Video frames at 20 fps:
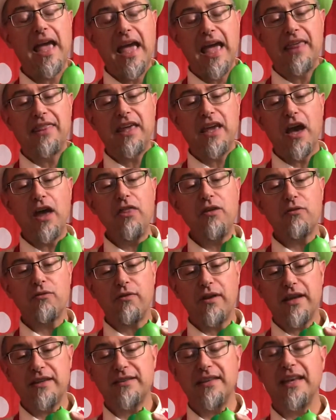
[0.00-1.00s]
And the other
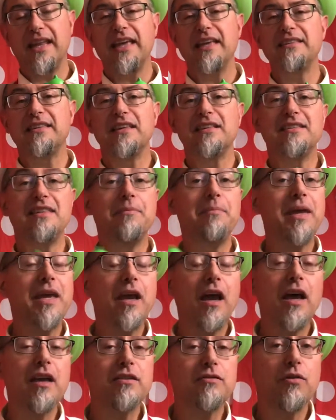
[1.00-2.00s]
reason is
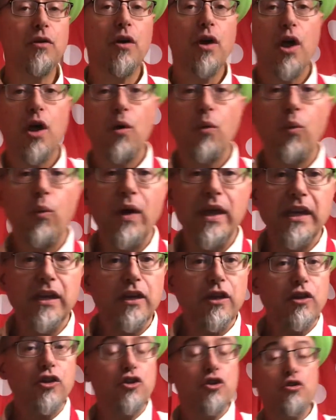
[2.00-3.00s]
because when
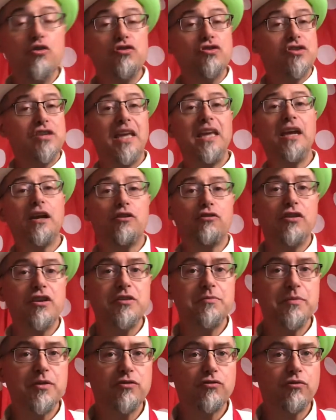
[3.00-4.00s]
you see a
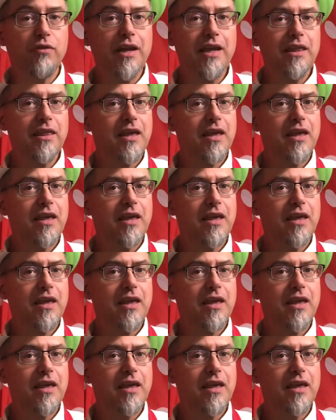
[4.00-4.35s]
Christmas wreath,